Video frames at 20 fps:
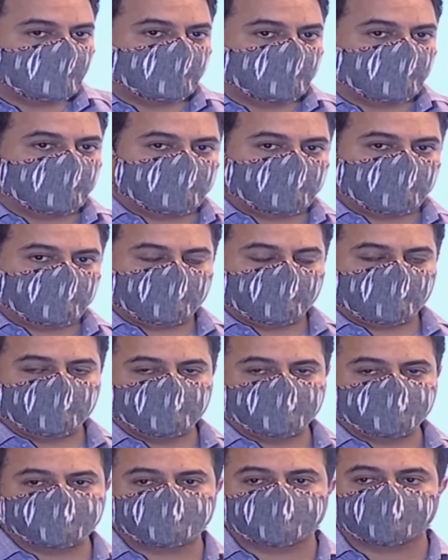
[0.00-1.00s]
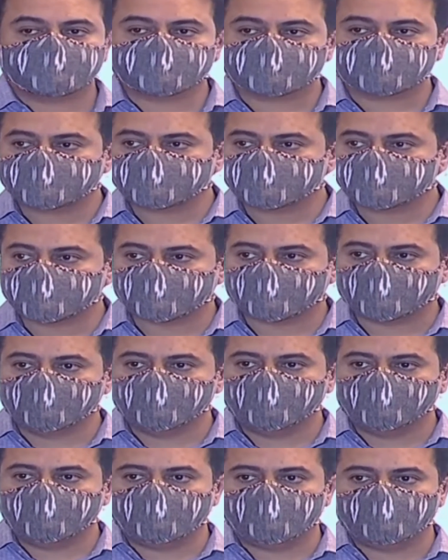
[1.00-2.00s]
And,
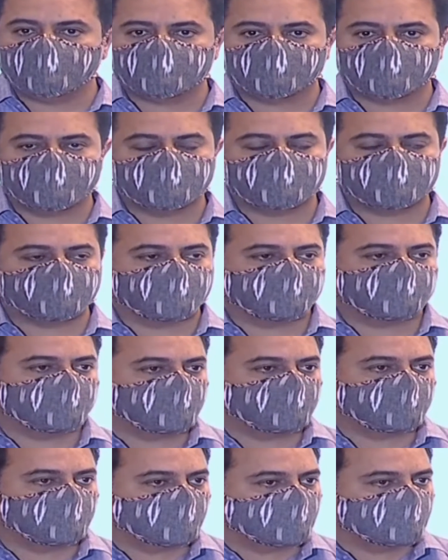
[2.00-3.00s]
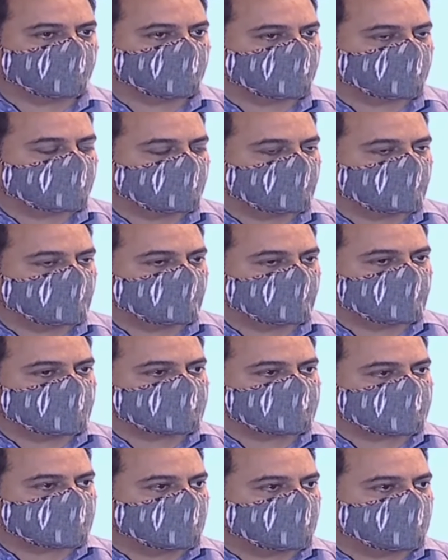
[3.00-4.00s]
our friends from the
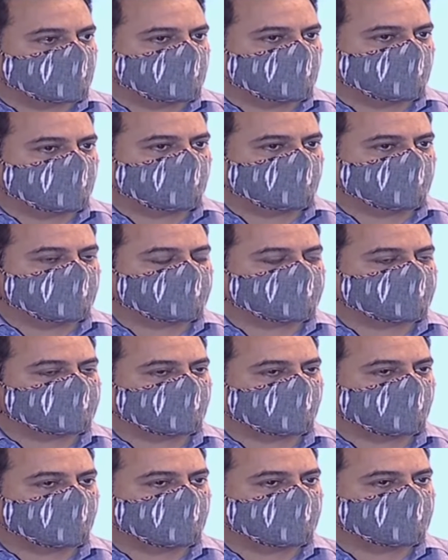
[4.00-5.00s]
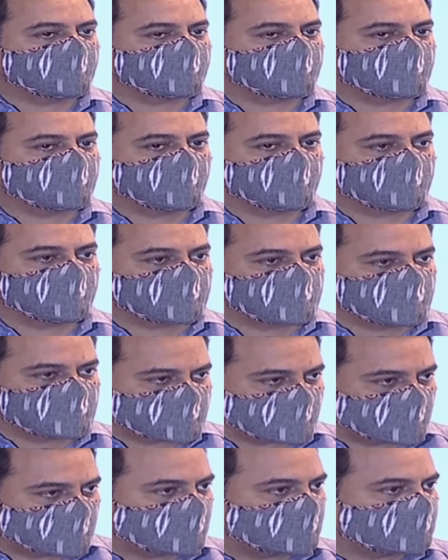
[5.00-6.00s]
Indo-German,
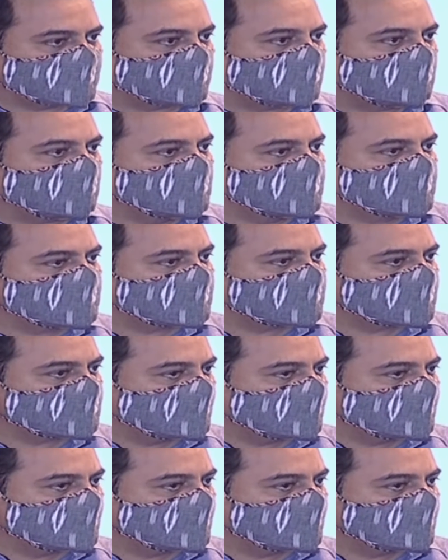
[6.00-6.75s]
Chamber of Commerce,